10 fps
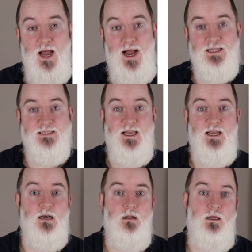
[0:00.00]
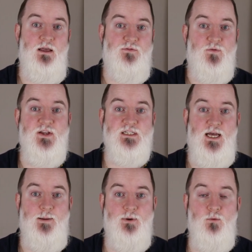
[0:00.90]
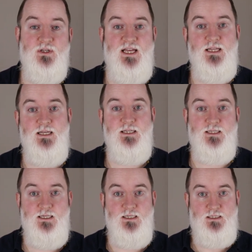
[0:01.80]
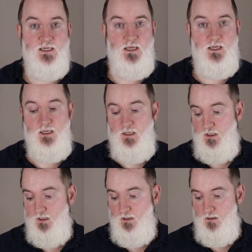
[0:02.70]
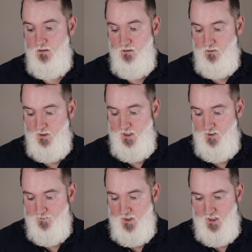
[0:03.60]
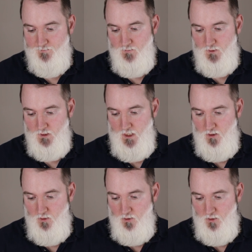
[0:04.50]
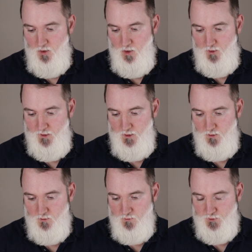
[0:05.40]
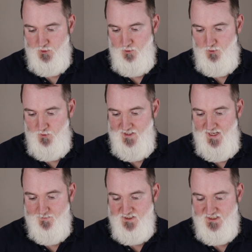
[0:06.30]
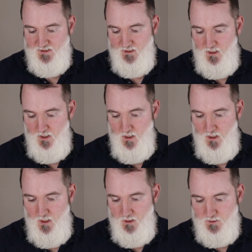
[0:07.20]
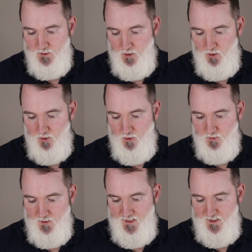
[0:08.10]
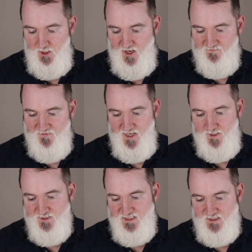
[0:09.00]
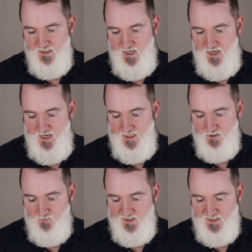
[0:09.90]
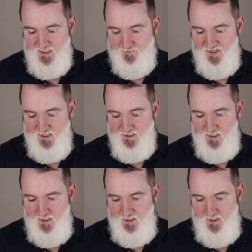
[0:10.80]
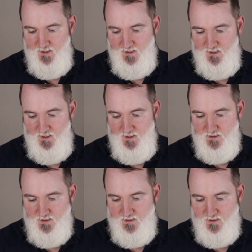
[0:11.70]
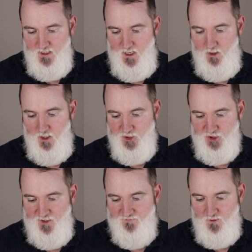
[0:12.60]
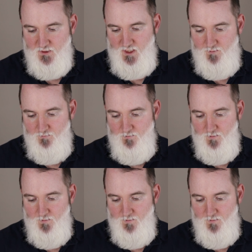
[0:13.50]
And then from this app, what I did, it is... okay, I'm now going to show you the names. So here you have the names. And what is happening then, it is... I'm gonna shuffle them.